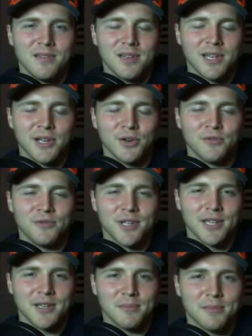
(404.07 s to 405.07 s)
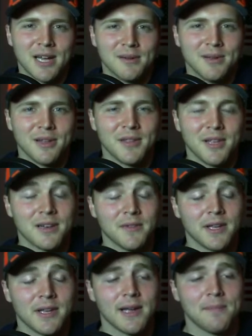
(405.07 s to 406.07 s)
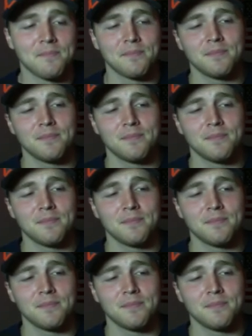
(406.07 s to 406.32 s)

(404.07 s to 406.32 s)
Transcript: kill feed at the end of the game.